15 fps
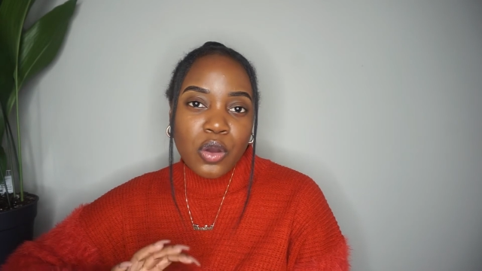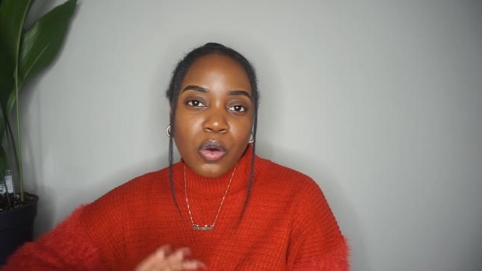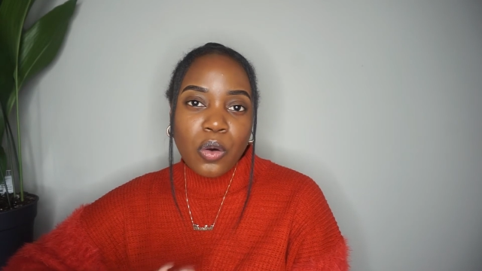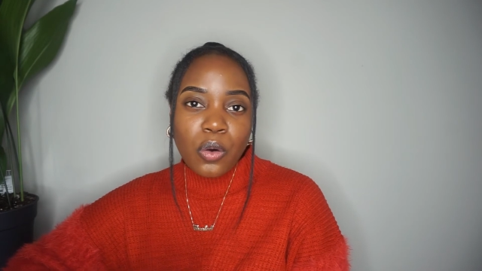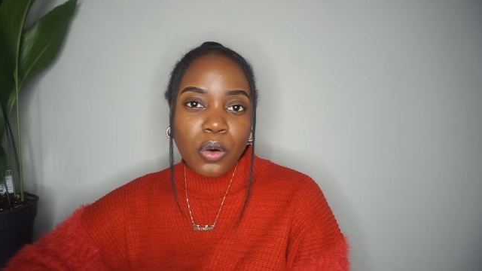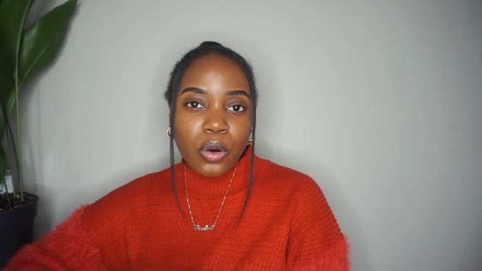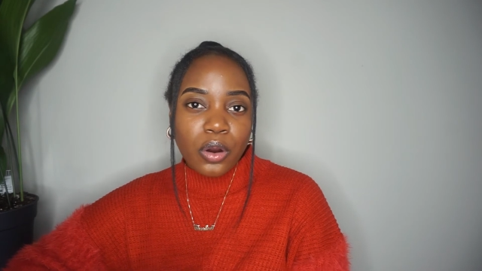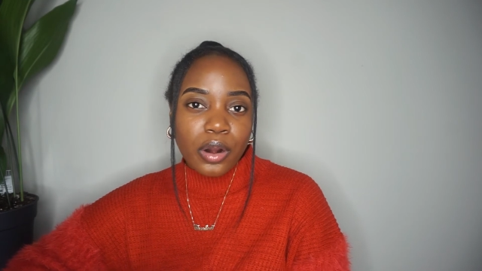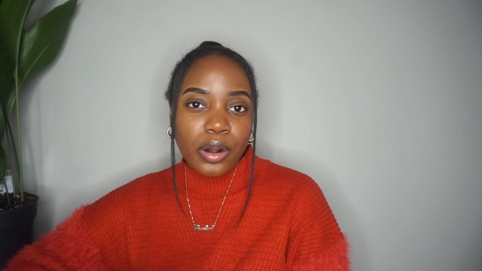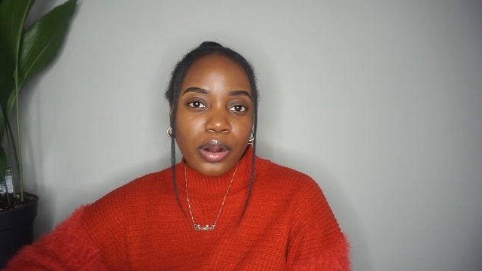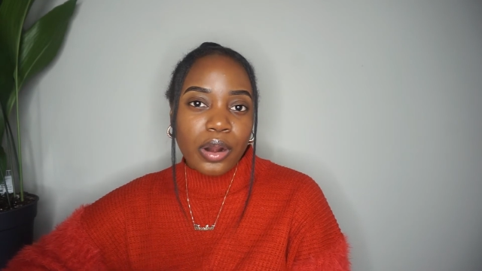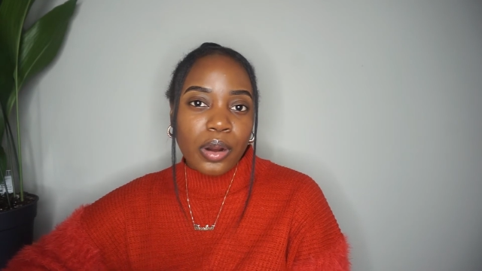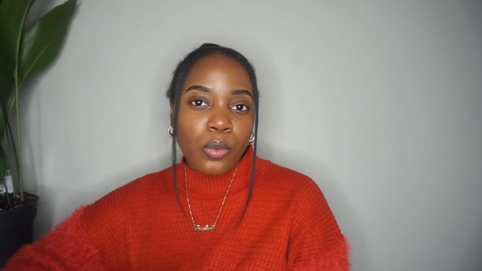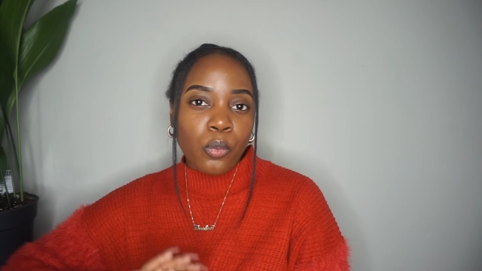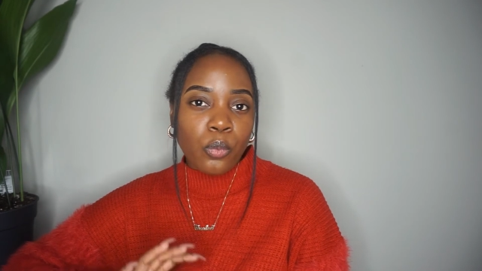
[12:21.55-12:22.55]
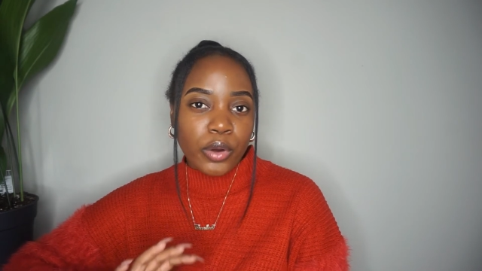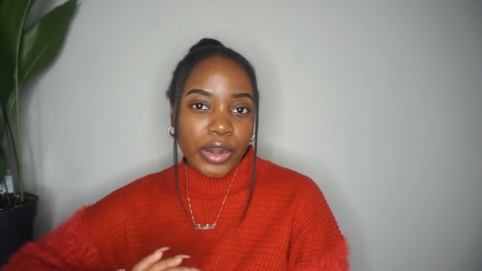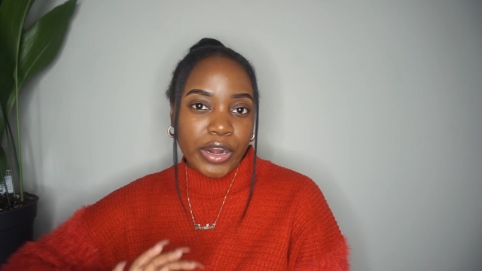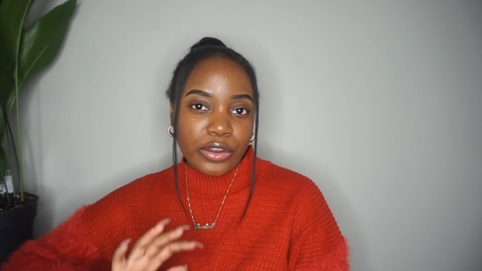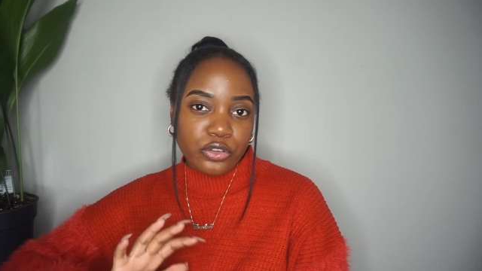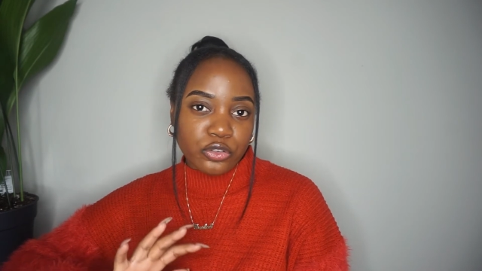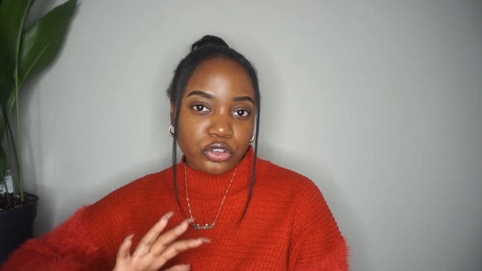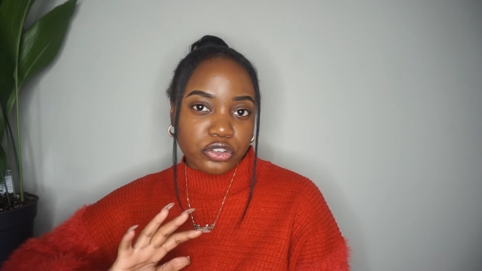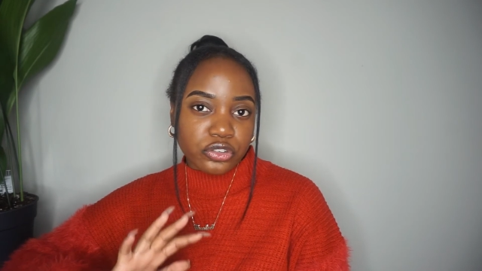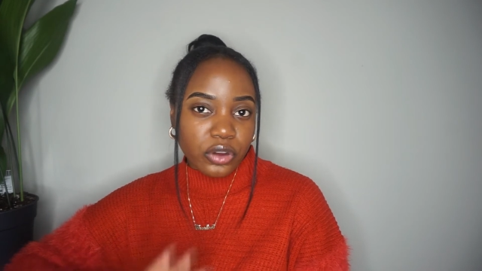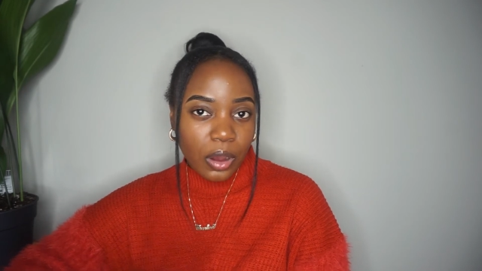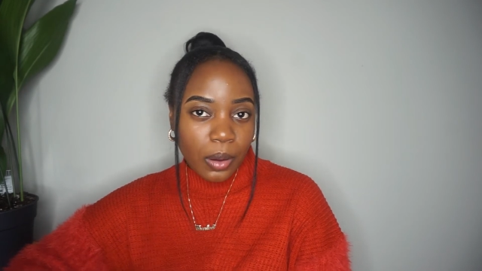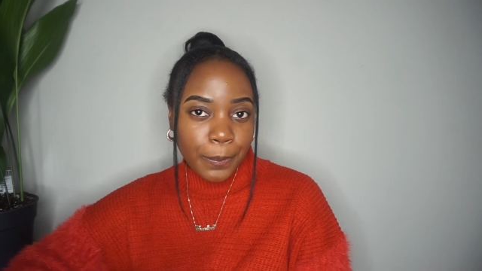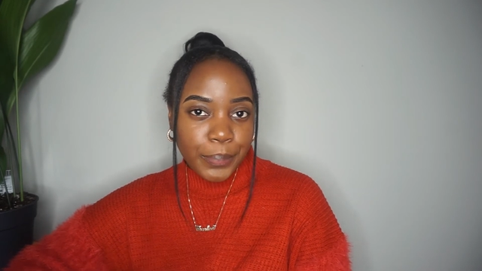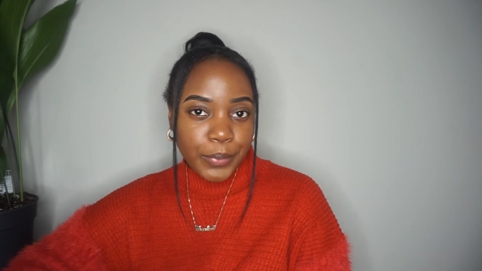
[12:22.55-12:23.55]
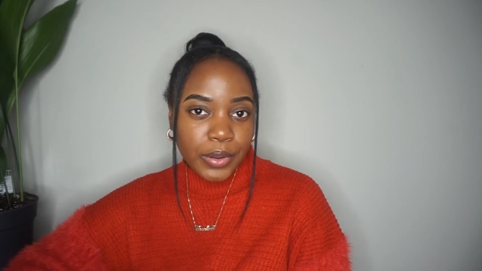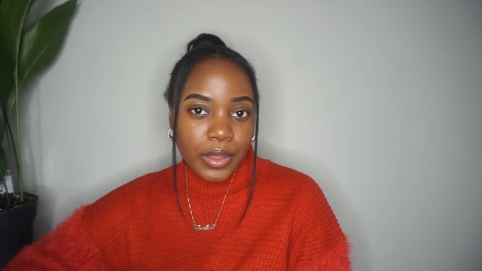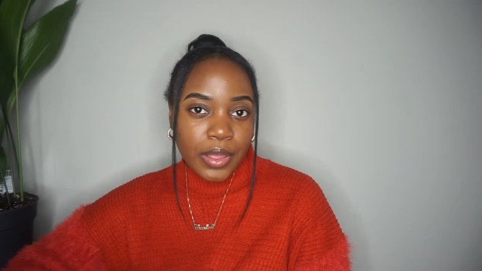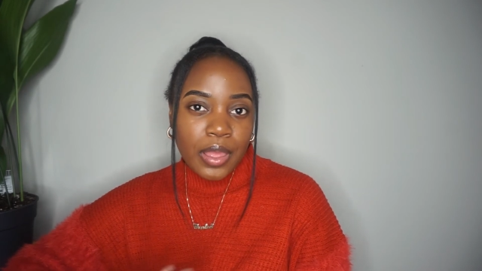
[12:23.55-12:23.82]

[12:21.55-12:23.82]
or where you shop.